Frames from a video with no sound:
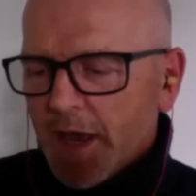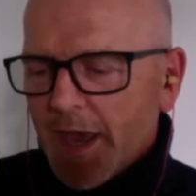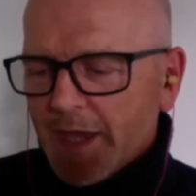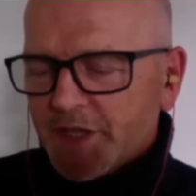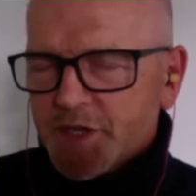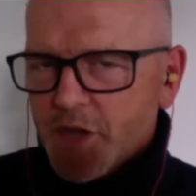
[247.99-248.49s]

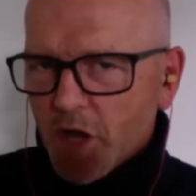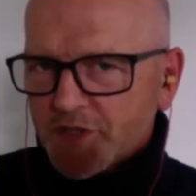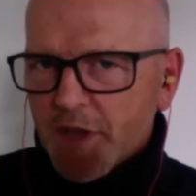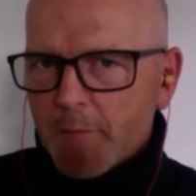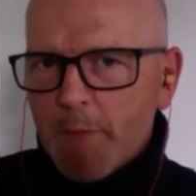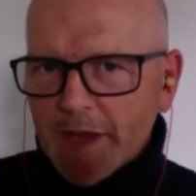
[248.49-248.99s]
It's not
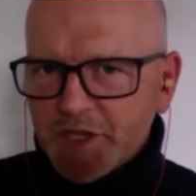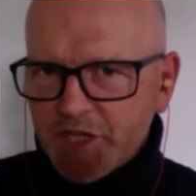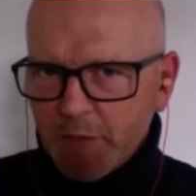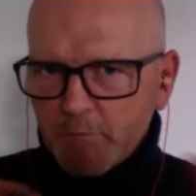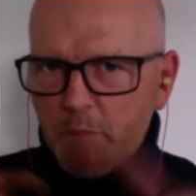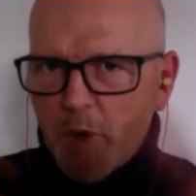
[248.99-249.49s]
a
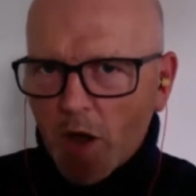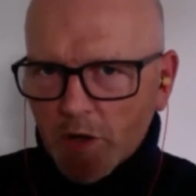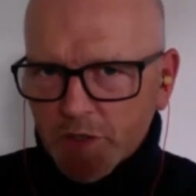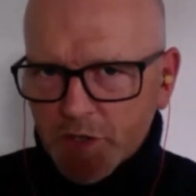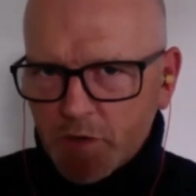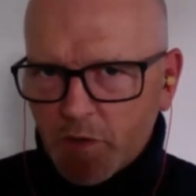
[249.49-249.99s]
magic
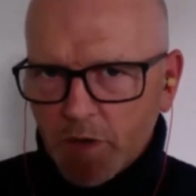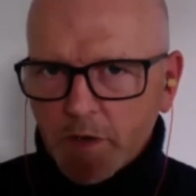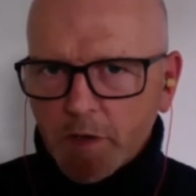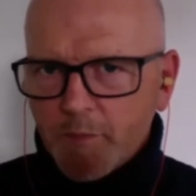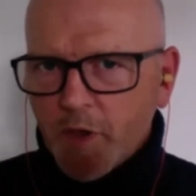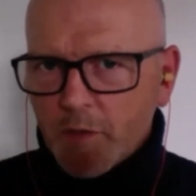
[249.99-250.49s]
box, quantum
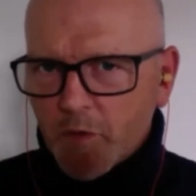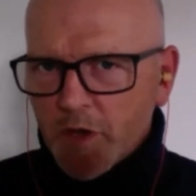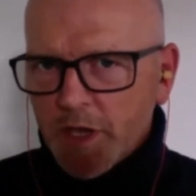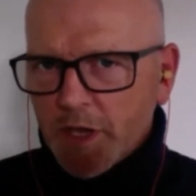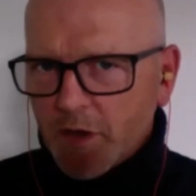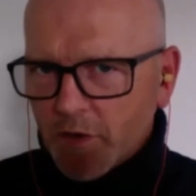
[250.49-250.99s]
computing, where
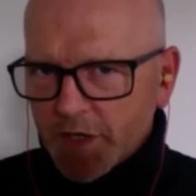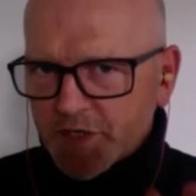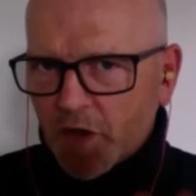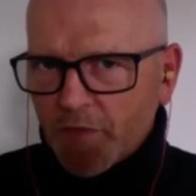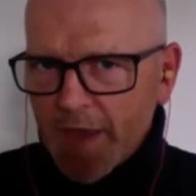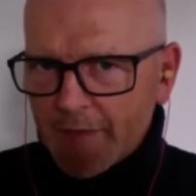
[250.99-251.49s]
you go, it's
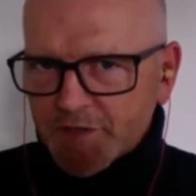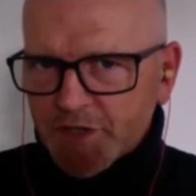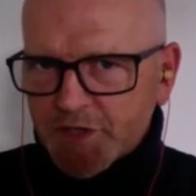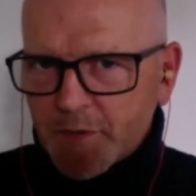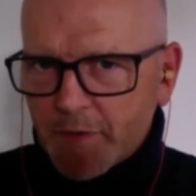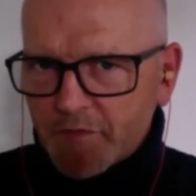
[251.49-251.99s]
got the answer
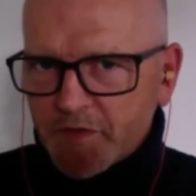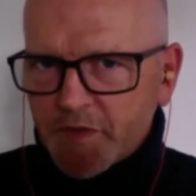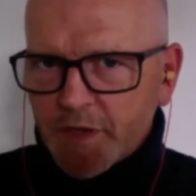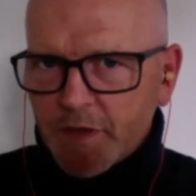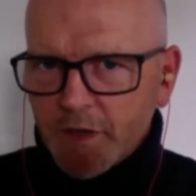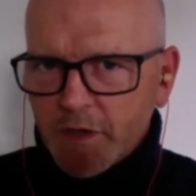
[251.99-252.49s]
to
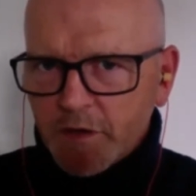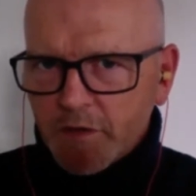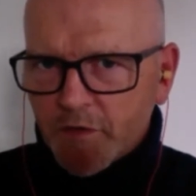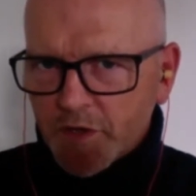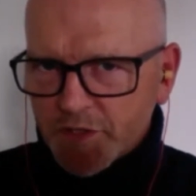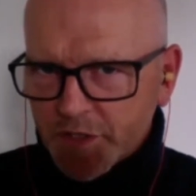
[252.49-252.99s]
everything in the
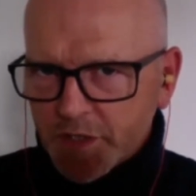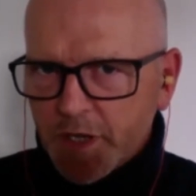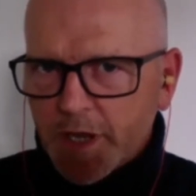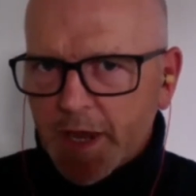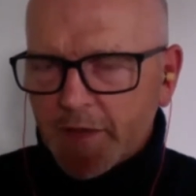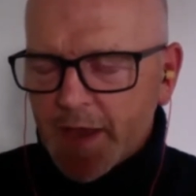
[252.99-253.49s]
universe and you
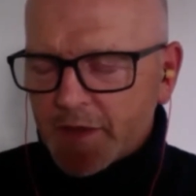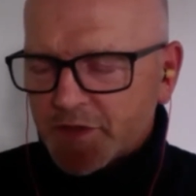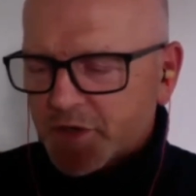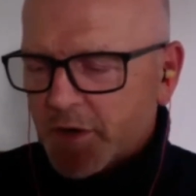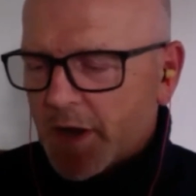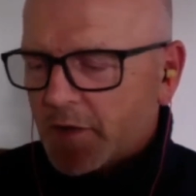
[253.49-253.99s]
get the
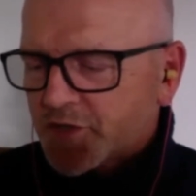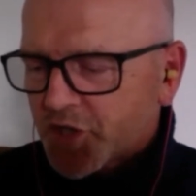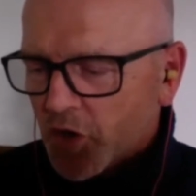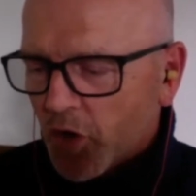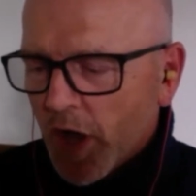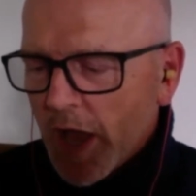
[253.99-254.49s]
answer out.
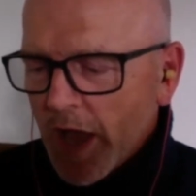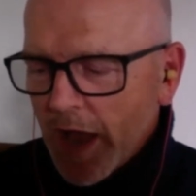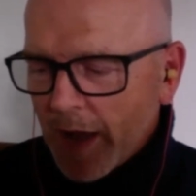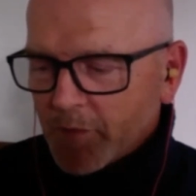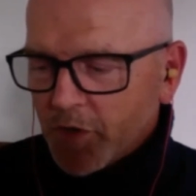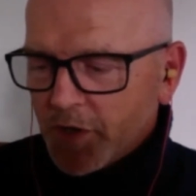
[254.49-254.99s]
So
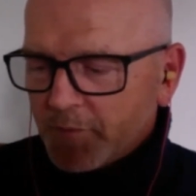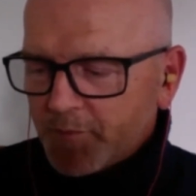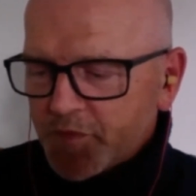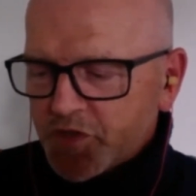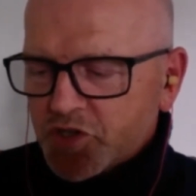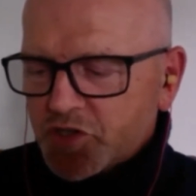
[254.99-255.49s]
I'm going to
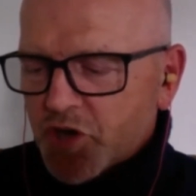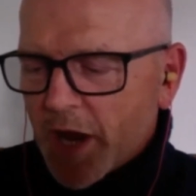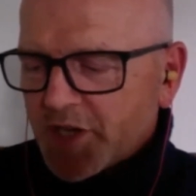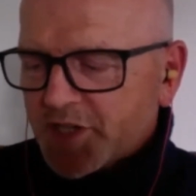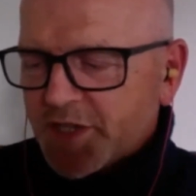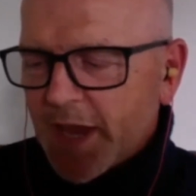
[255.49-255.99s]
try
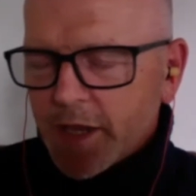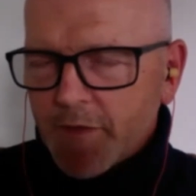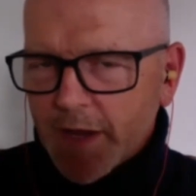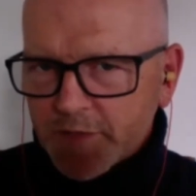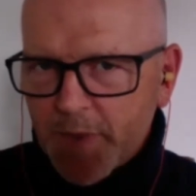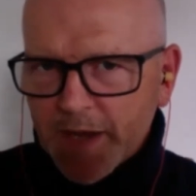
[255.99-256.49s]
and set your
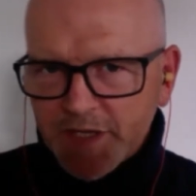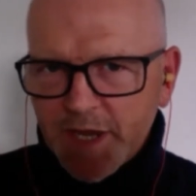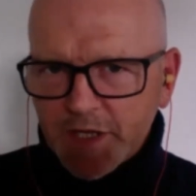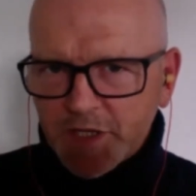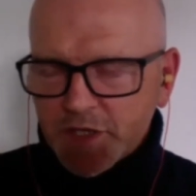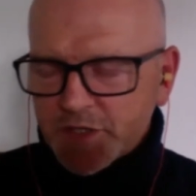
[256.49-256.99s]

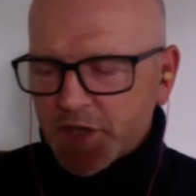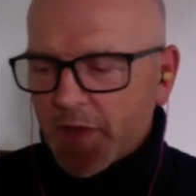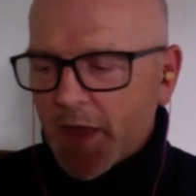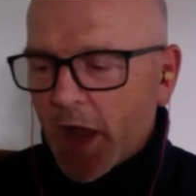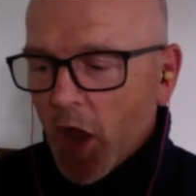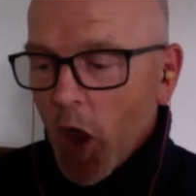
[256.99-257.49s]
expectations at
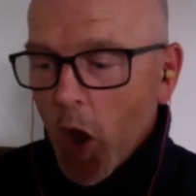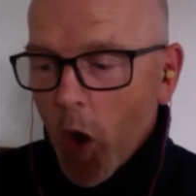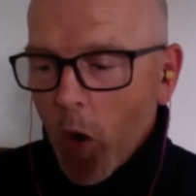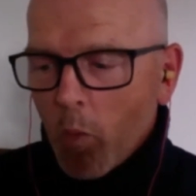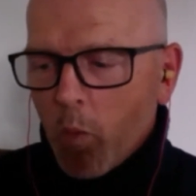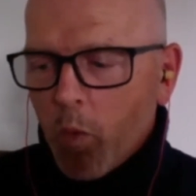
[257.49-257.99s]
that.
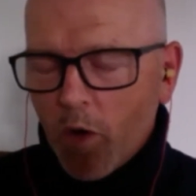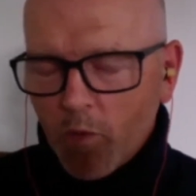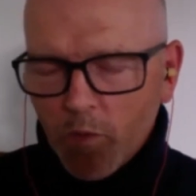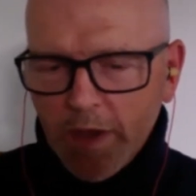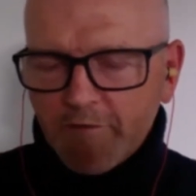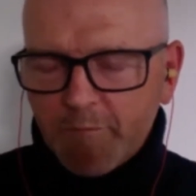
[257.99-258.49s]
What
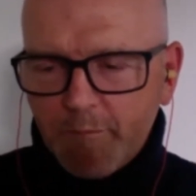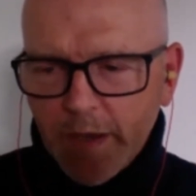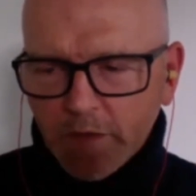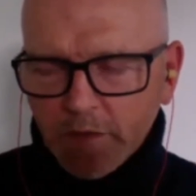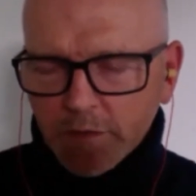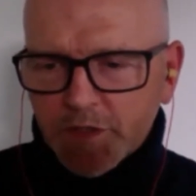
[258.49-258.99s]
we've
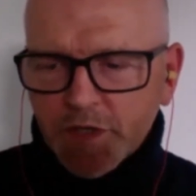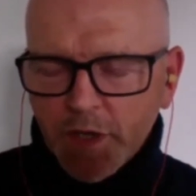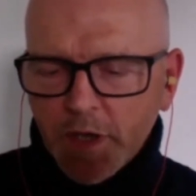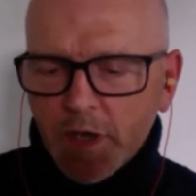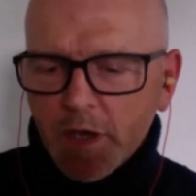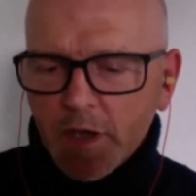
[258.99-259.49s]
built
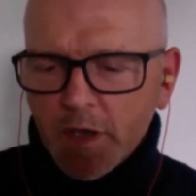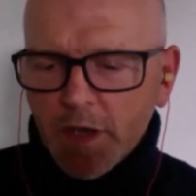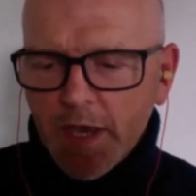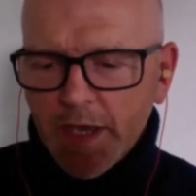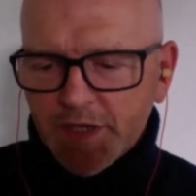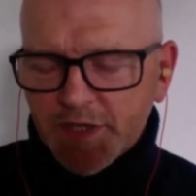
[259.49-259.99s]

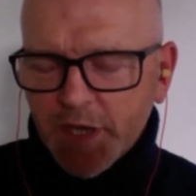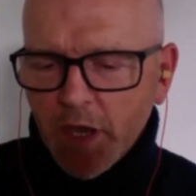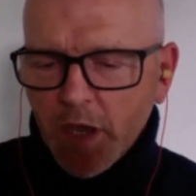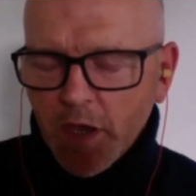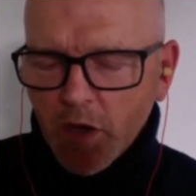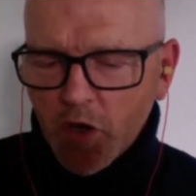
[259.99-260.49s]
is
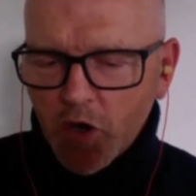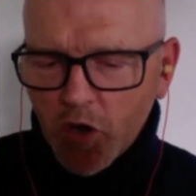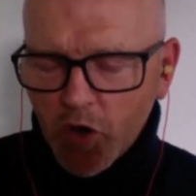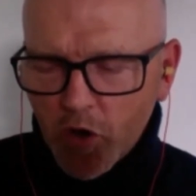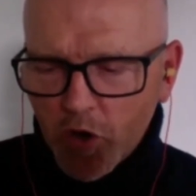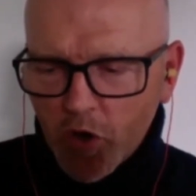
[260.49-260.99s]

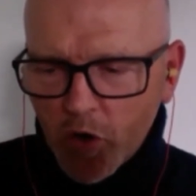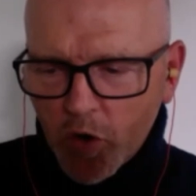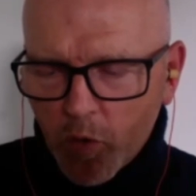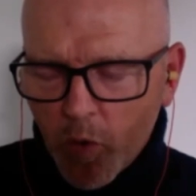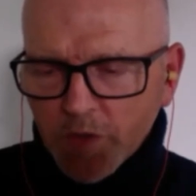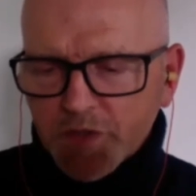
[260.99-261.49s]

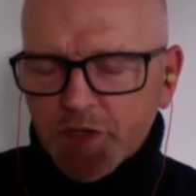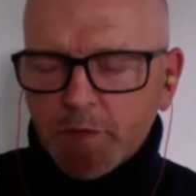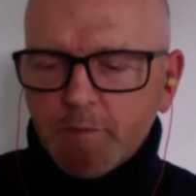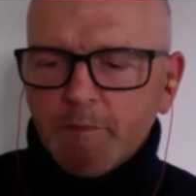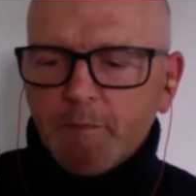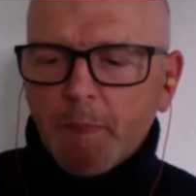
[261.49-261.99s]

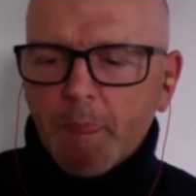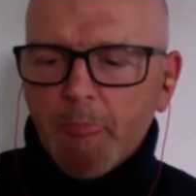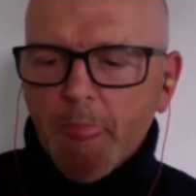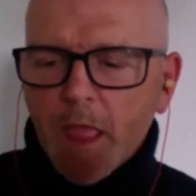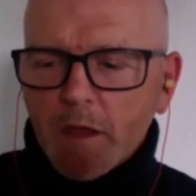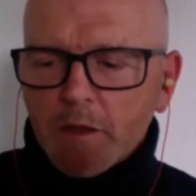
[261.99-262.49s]

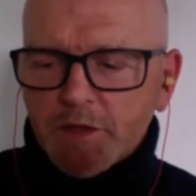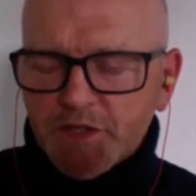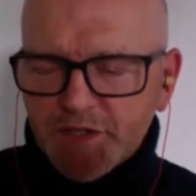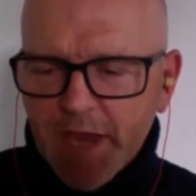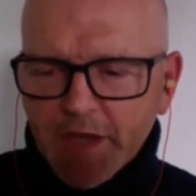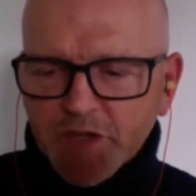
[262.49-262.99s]

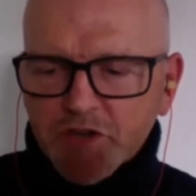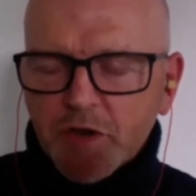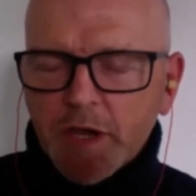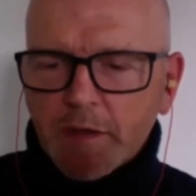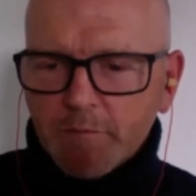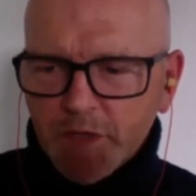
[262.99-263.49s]

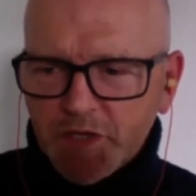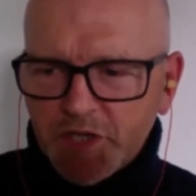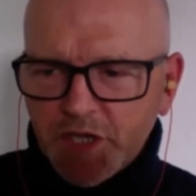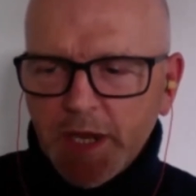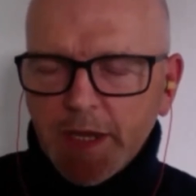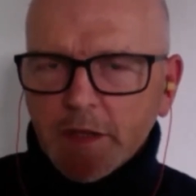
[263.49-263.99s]
quantum-centric
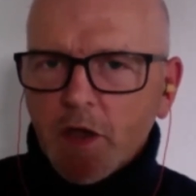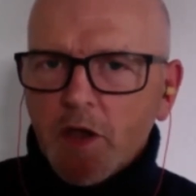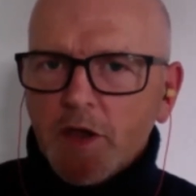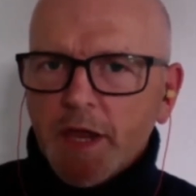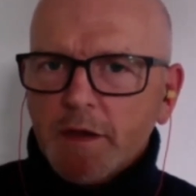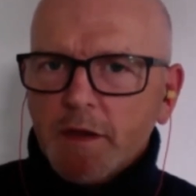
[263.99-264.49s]
machine
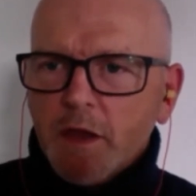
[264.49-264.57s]
learning